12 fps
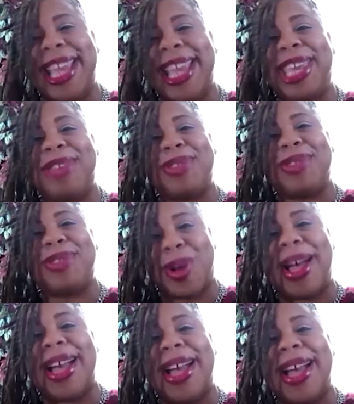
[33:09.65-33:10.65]
you so
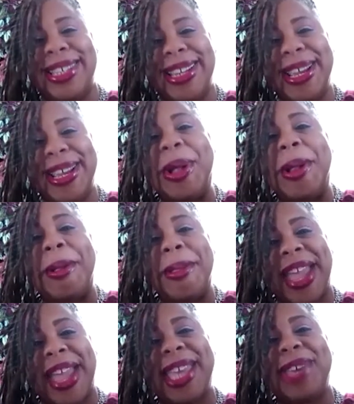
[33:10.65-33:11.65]
much.
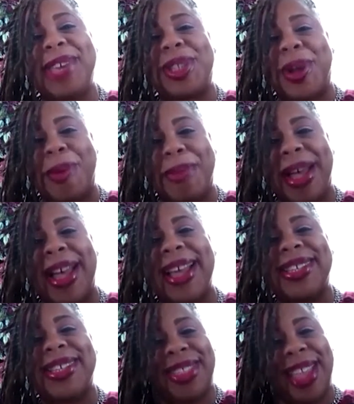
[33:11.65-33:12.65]
Thank you so
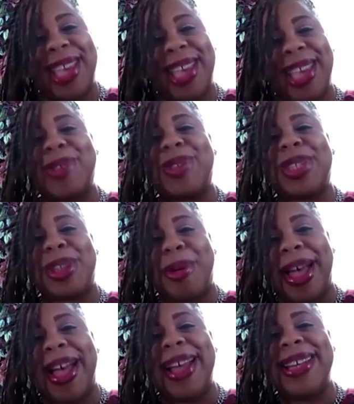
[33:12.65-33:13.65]
much. Thank you so
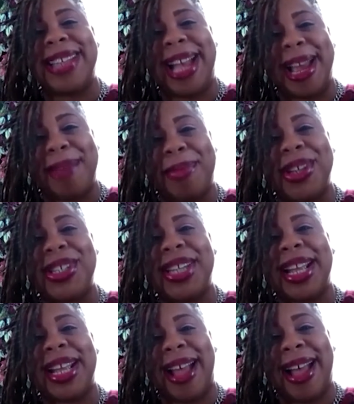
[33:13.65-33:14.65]
much. I
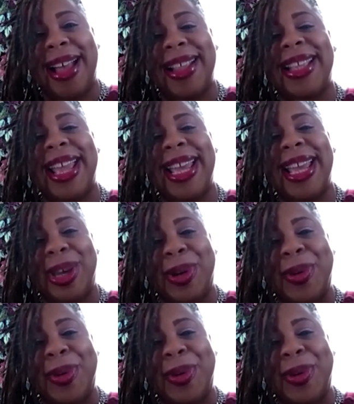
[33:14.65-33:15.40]
appreciate that. Thank you.